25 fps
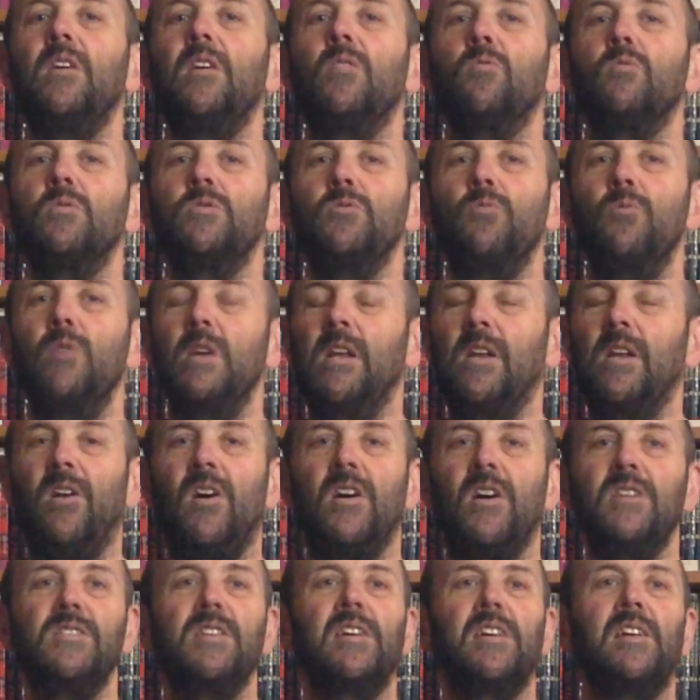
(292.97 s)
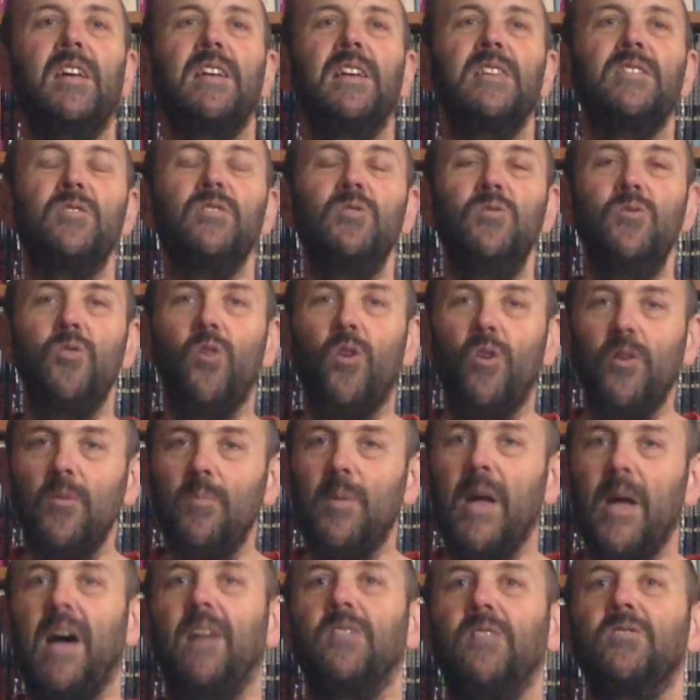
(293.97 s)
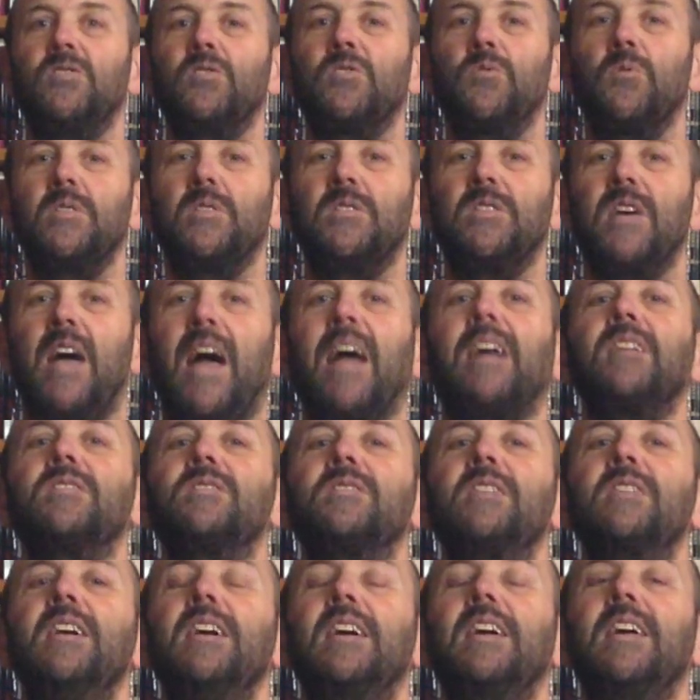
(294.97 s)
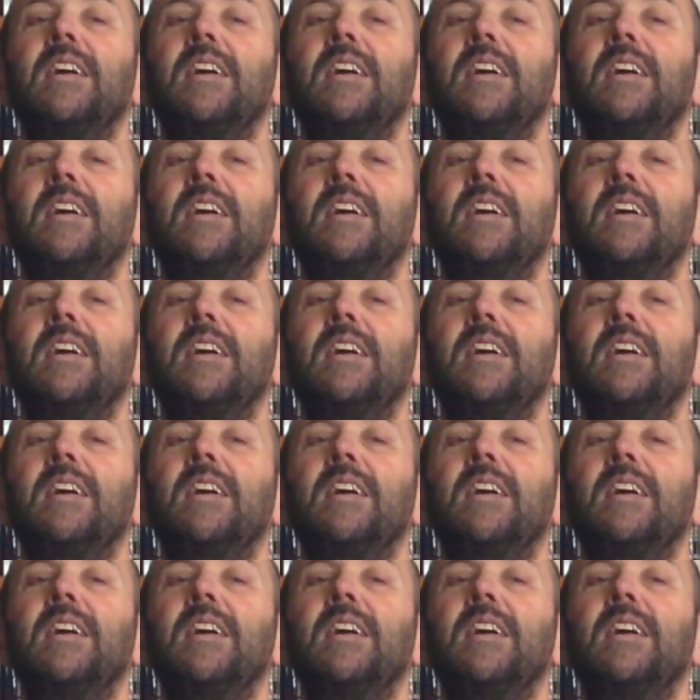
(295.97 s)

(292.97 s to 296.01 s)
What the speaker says: was realizing it's not about two attacks,